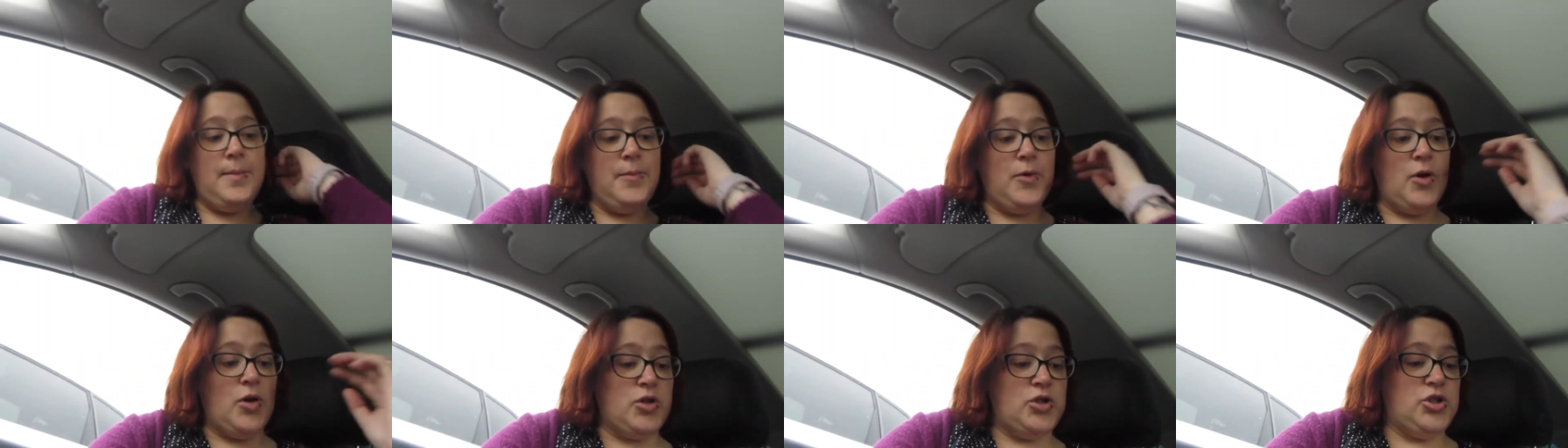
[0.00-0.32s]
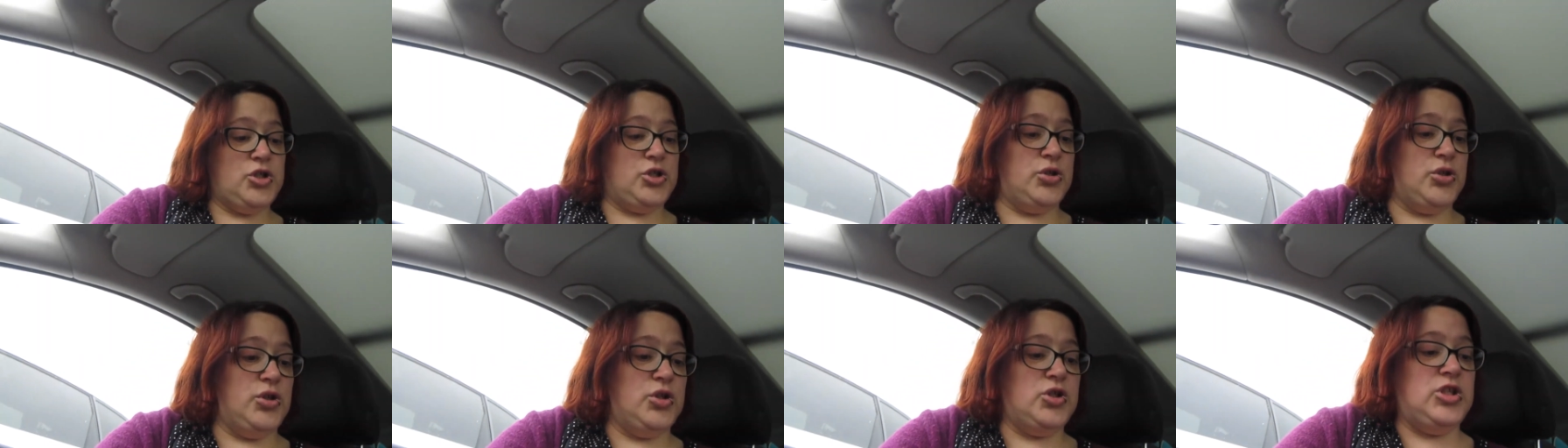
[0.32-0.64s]
I'm not
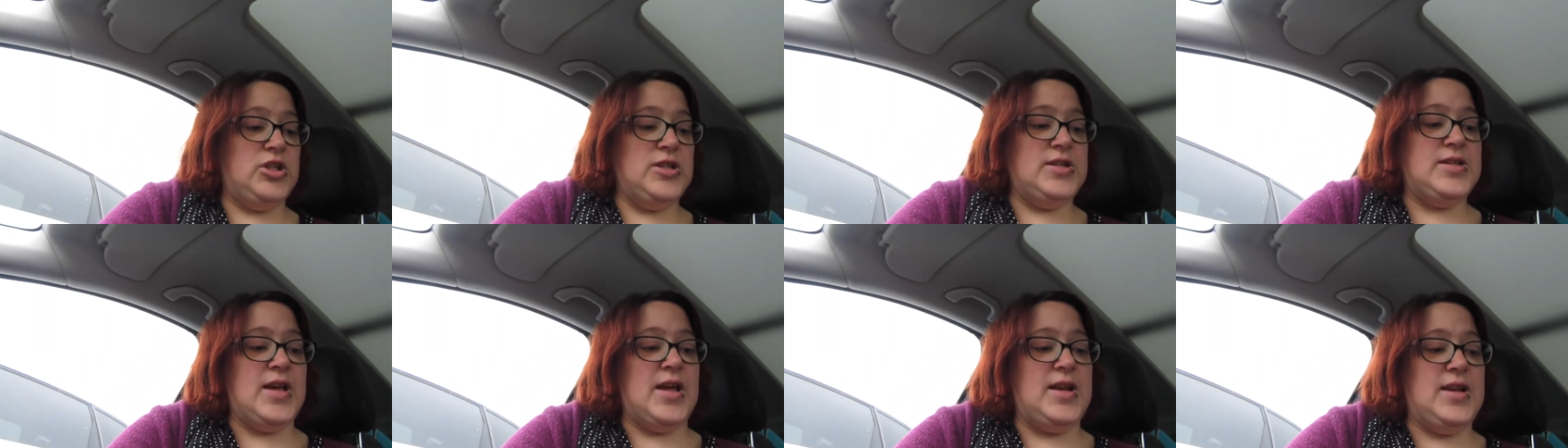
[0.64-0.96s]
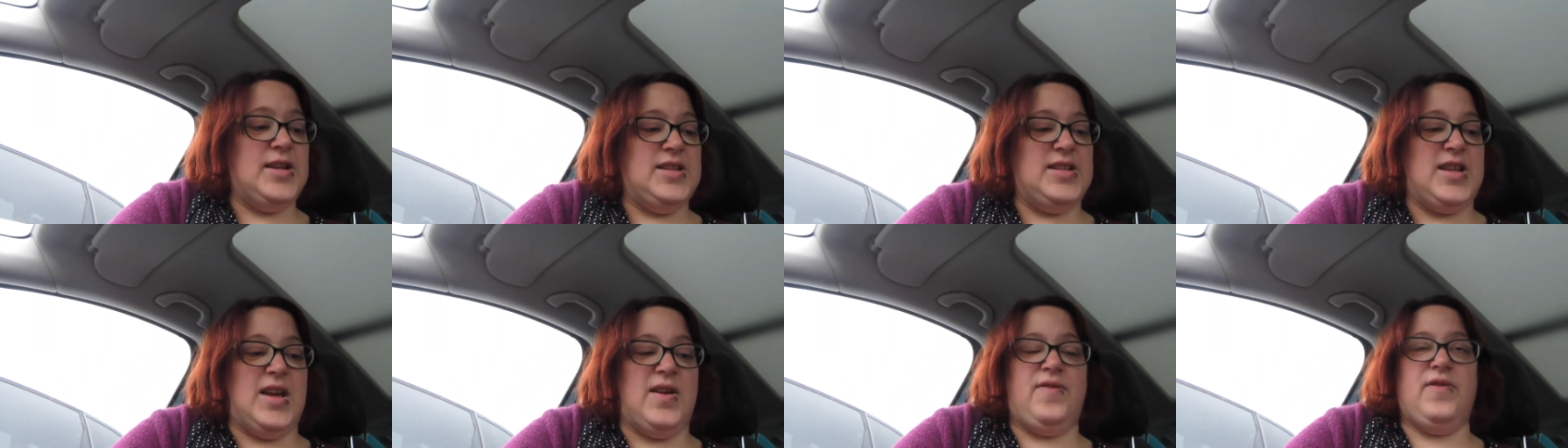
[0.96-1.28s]
sure. She
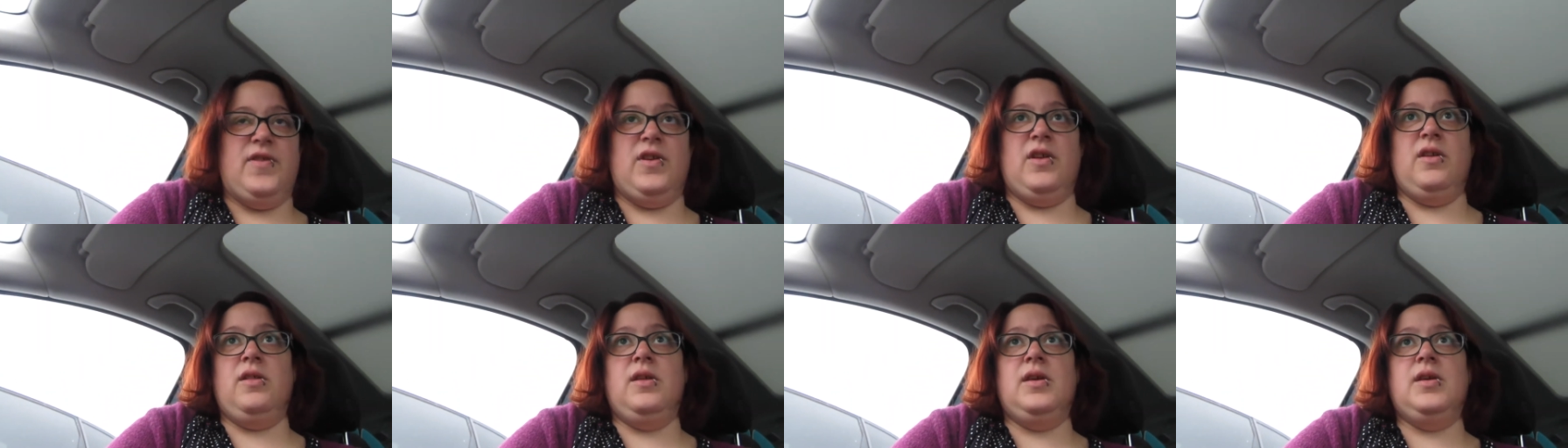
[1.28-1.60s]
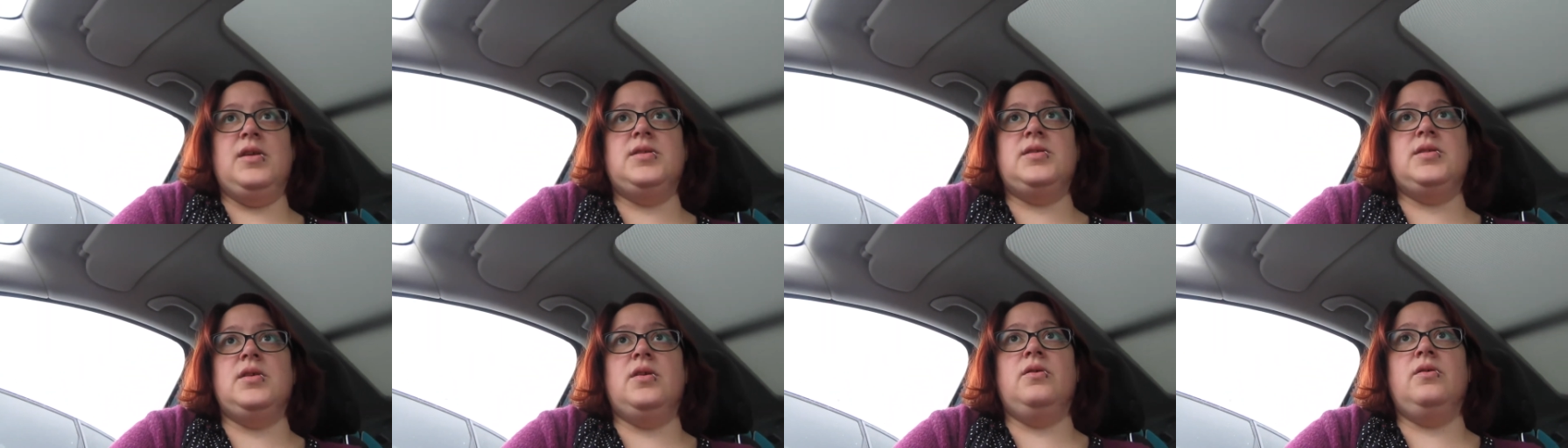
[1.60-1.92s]
said
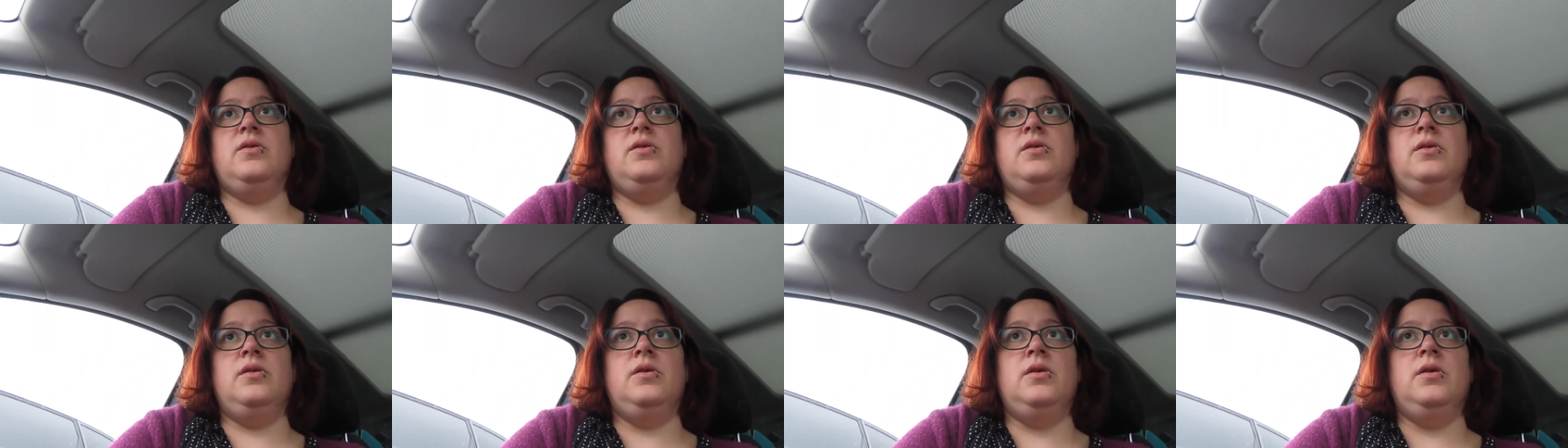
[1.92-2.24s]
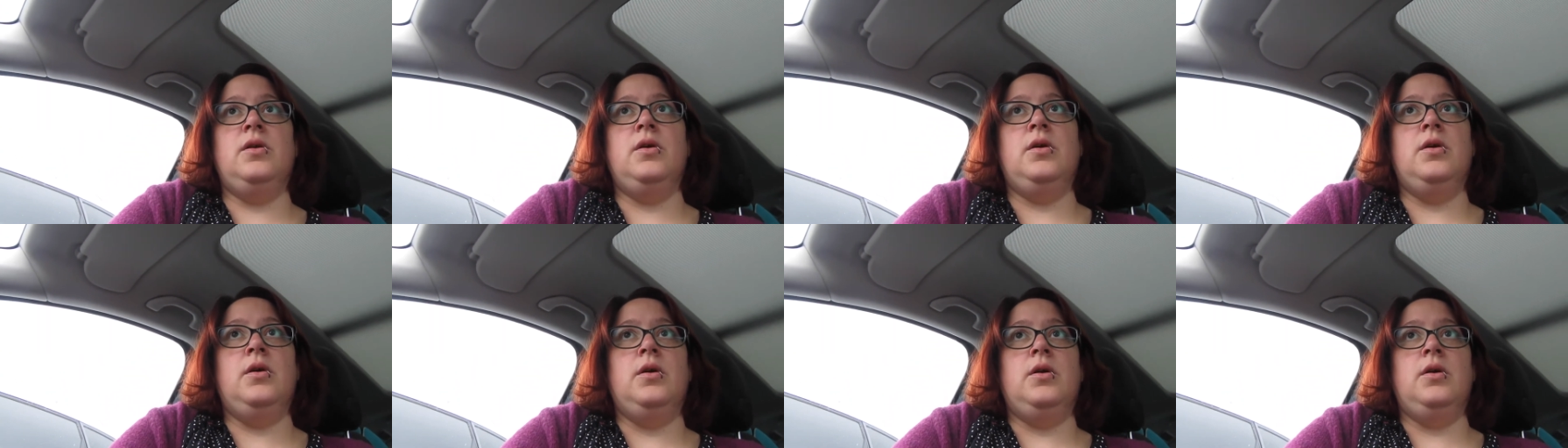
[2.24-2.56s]
indefinitely, so
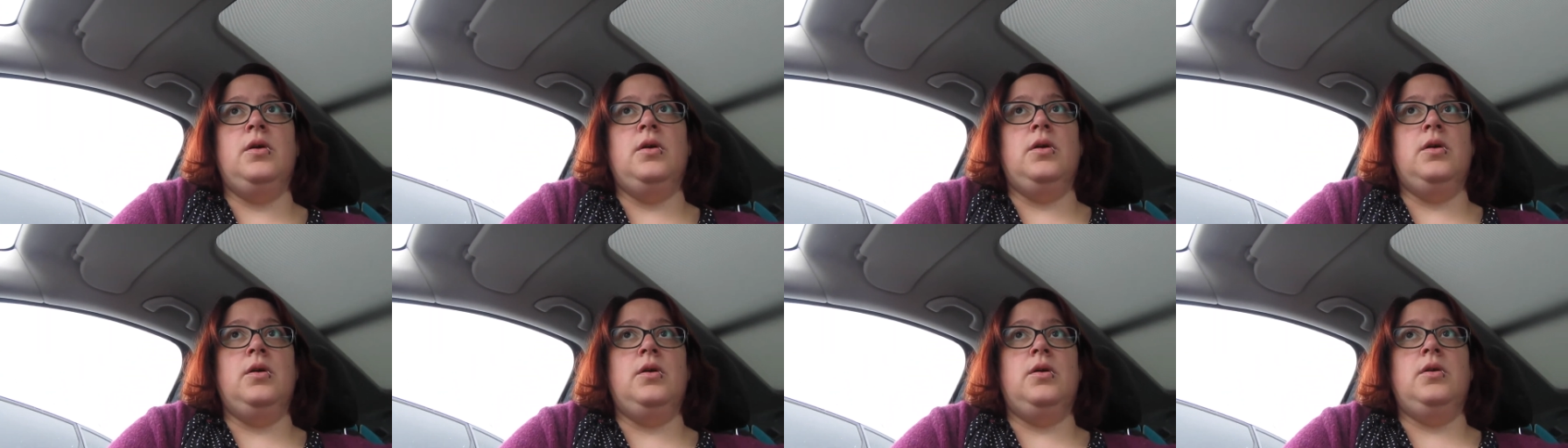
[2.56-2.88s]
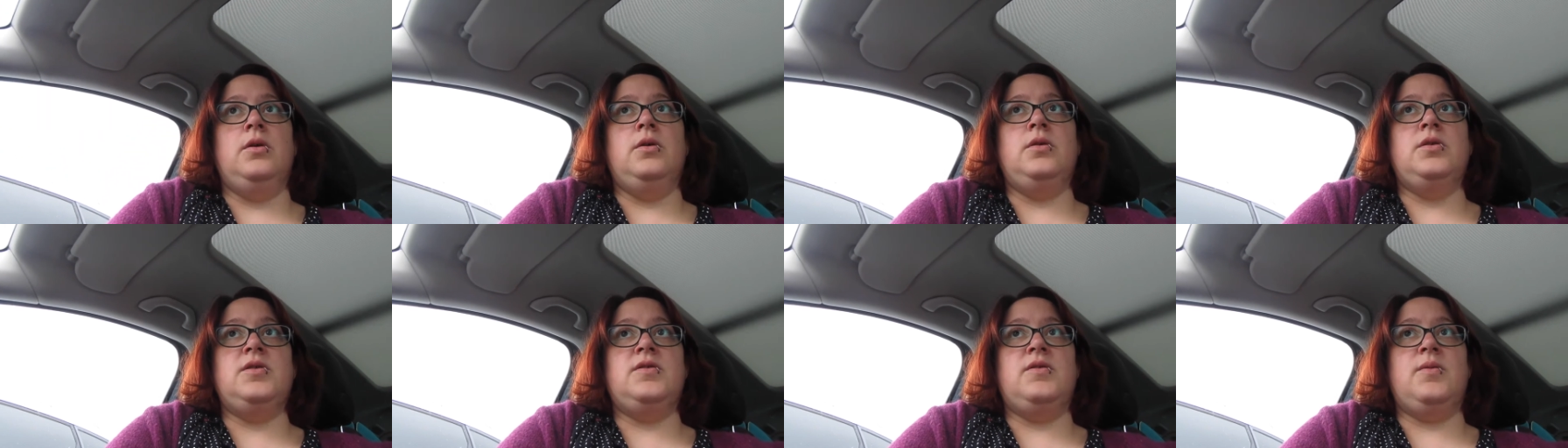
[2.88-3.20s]

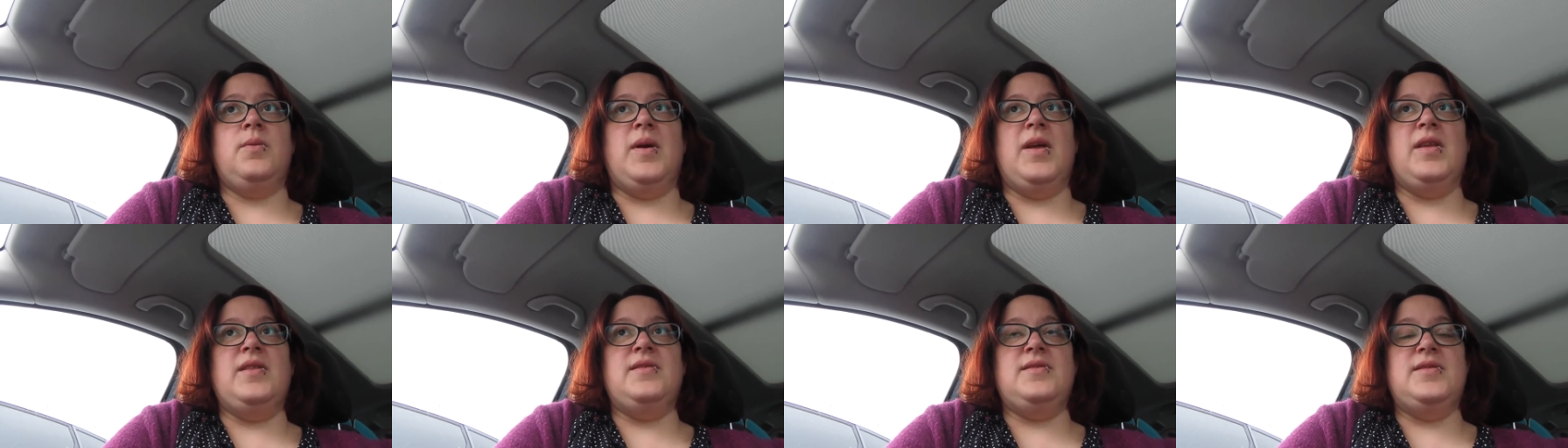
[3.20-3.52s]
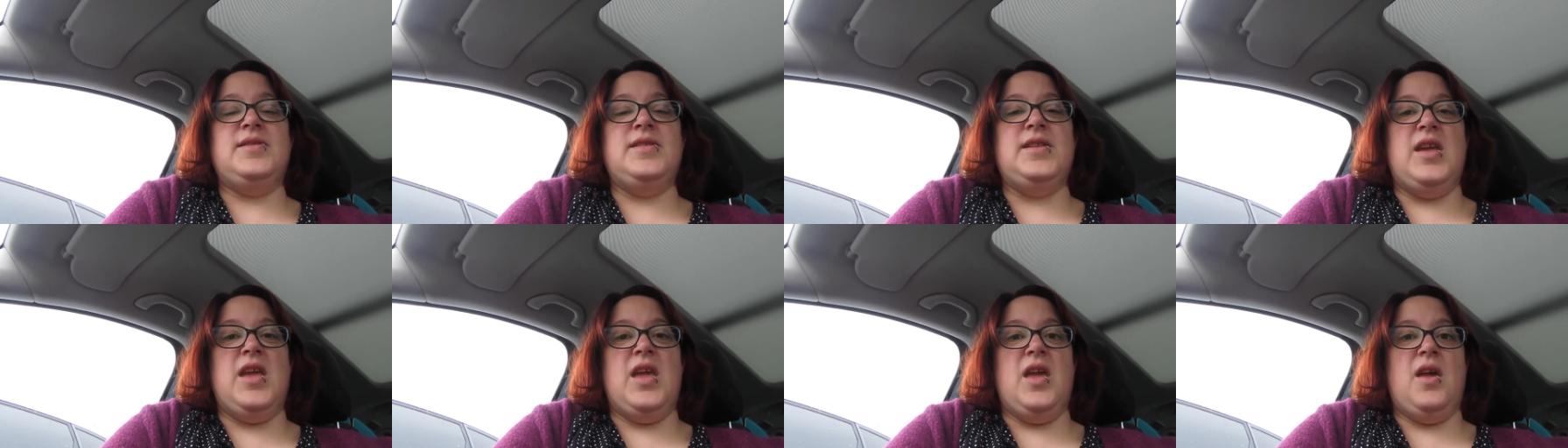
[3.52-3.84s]
just wait and
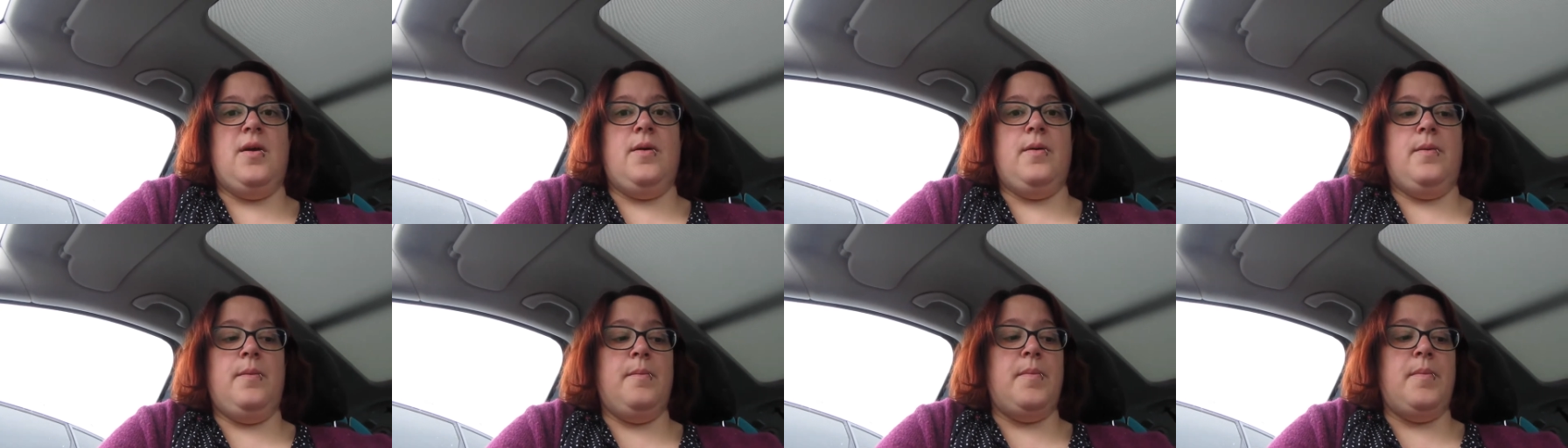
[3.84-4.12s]
see.